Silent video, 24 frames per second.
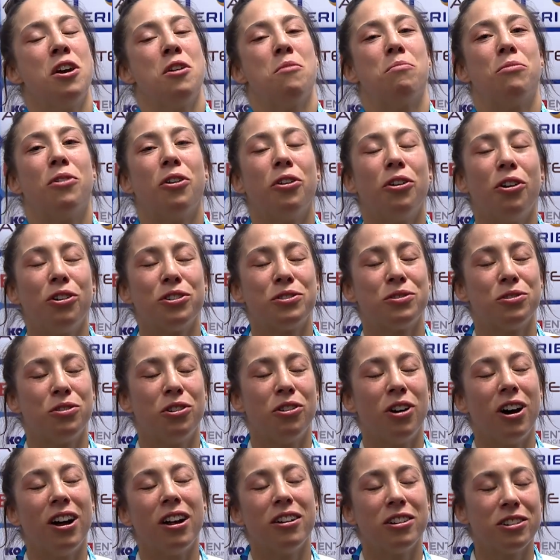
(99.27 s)
but
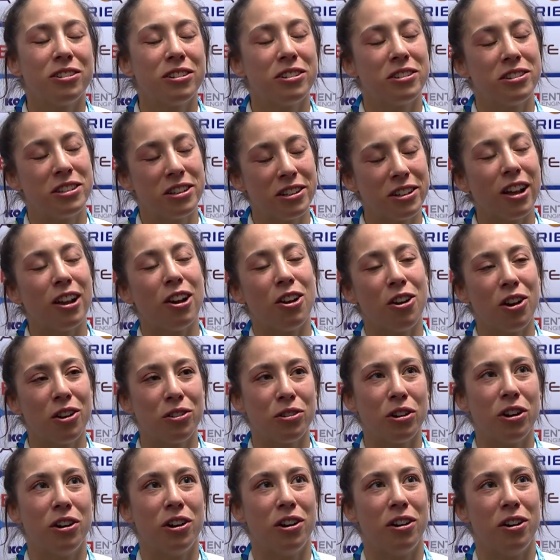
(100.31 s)
also did a
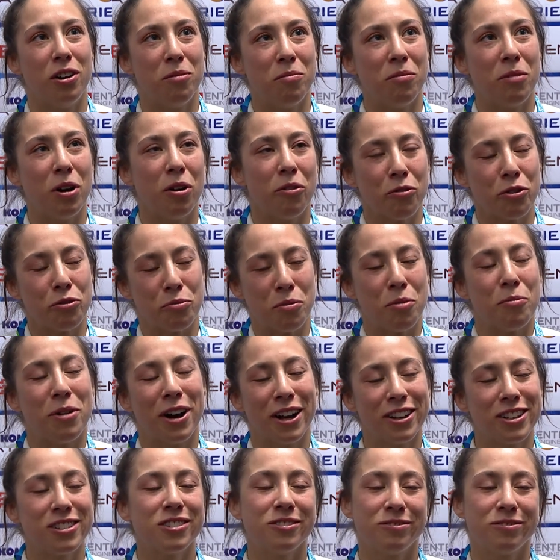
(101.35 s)
lot um, with my mind.